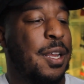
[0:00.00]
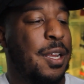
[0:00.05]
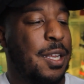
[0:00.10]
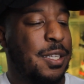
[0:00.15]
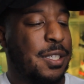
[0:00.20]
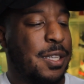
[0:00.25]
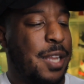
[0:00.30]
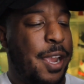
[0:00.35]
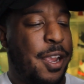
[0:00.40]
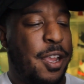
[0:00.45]

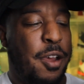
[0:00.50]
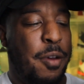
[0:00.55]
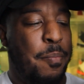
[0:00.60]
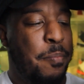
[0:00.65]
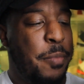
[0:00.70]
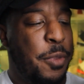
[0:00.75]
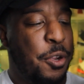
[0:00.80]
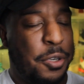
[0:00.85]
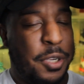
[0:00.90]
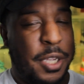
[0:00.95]
It's like a
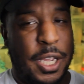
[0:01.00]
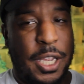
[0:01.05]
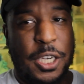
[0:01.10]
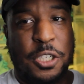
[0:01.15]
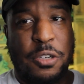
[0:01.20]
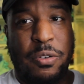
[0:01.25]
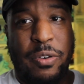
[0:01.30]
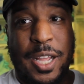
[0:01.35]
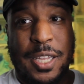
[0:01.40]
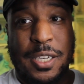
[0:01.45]
milky,
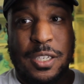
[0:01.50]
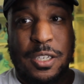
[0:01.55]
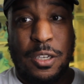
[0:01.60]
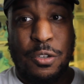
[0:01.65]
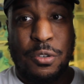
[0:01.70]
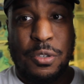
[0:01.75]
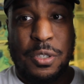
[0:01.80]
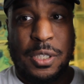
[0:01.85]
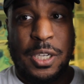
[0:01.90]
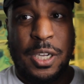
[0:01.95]

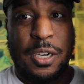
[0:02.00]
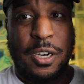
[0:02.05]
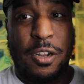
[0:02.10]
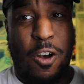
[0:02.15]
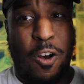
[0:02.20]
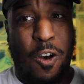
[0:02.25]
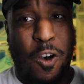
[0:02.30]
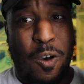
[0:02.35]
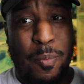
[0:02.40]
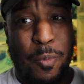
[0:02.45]
translucent,
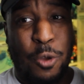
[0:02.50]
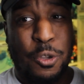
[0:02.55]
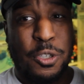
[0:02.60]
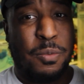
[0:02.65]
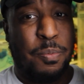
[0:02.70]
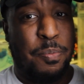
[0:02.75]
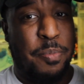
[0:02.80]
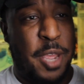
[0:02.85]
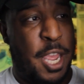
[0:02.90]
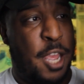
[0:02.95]

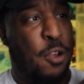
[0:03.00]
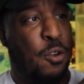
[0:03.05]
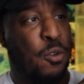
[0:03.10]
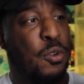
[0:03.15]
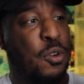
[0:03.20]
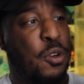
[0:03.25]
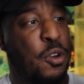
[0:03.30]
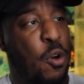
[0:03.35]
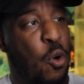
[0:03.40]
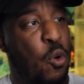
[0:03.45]
almost
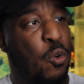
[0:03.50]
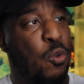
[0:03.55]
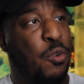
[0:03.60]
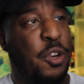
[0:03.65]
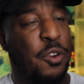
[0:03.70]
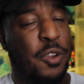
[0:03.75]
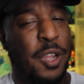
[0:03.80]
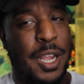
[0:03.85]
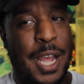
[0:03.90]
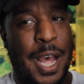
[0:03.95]
pale gold.
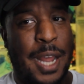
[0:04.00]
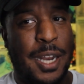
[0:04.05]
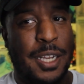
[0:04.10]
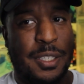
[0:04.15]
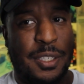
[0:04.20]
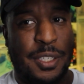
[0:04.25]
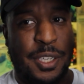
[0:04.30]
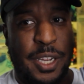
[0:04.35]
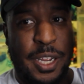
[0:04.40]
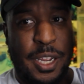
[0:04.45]
You can kind of
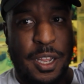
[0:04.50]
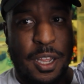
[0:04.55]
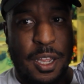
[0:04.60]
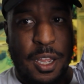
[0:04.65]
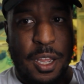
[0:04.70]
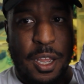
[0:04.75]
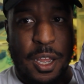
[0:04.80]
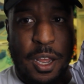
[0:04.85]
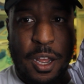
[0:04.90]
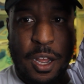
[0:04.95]
see
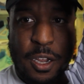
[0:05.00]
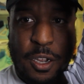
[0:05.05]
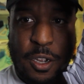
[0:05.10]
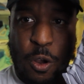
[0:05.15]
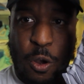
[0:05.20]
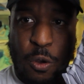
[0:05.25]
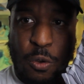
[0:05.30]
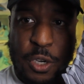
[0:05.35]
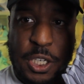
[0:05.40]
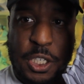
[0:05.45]
a
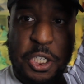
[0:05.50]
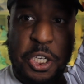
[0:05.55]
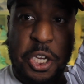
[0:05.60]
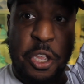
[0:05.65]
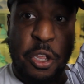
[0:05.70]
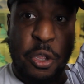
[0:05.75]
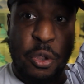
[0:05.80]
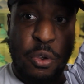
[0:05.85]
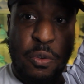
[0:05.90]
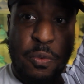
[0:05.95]
goldish
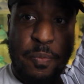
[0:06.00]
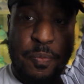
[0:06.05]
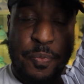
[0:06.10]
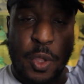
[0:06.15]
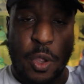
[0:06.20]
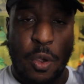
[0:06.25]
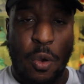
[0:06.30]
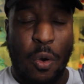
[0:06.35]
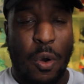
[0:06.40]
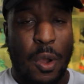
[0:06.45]
hue
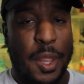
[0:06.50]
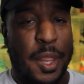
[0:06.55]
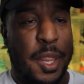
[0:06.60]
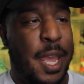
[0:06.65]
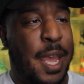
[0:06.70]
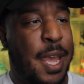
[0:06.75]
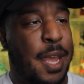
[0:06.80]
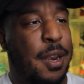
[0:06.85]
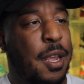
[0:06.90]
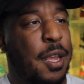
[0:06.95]
on
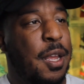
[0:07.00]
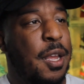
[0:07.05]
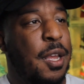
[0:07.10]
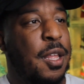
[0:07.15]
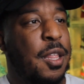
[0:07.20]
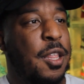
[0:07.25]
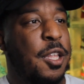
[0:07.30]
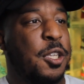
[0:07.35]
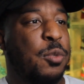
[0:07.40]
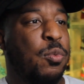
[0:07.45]
that.
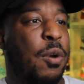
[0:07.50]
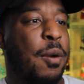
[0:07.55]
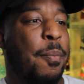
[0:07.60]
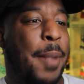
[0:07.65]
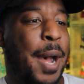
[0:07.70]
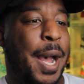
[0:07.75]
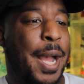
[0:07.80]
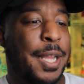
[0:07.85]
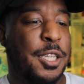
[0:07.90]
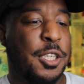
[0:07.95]
This
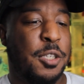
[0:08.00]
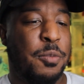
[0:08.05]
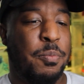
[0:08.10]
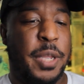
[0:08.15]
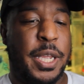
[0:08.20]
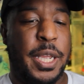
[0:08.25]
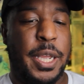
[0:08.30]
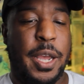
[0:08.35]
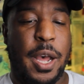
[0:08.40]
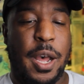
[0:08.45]
reminds
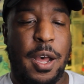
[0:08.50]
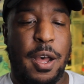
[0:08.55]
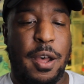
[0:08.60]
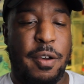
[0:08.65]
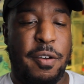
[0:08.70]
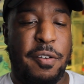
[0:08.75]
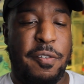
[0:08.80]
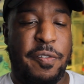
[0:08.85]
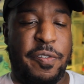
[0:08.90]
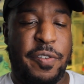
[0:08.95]
me
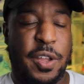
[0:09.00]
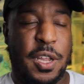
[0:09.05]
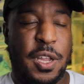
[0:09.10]
of